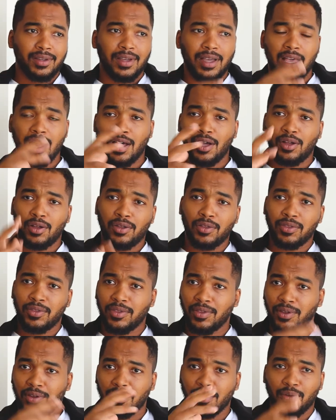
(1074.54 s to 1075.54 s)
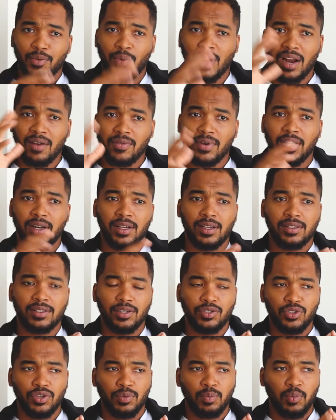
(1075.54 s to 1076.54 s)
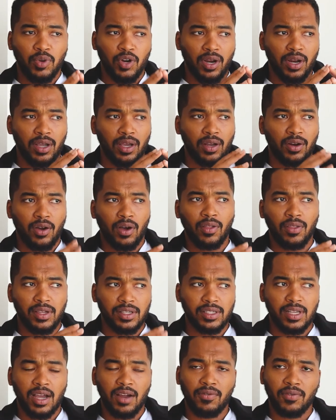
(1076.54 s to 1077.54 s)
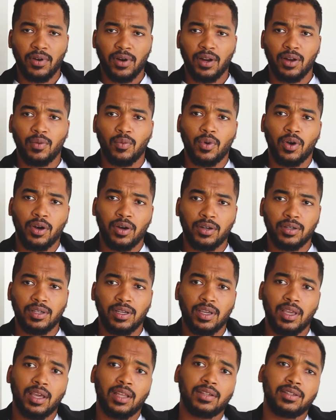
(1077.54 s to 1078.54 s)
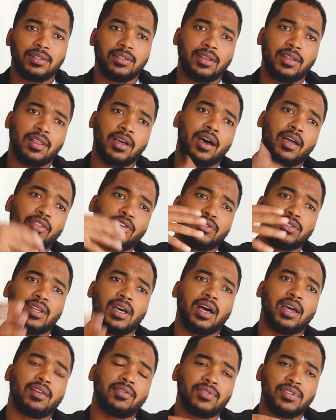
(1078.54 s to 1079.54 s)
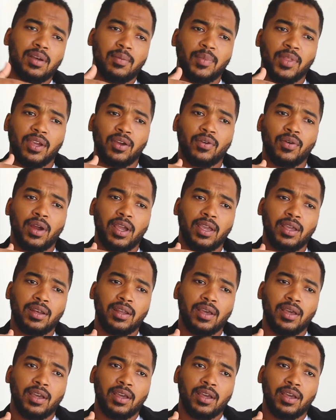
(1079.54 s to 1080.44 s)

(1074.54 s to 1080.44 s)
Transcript: health or whatever it is, that you're putting in all this effort and work to get to the other side of something great,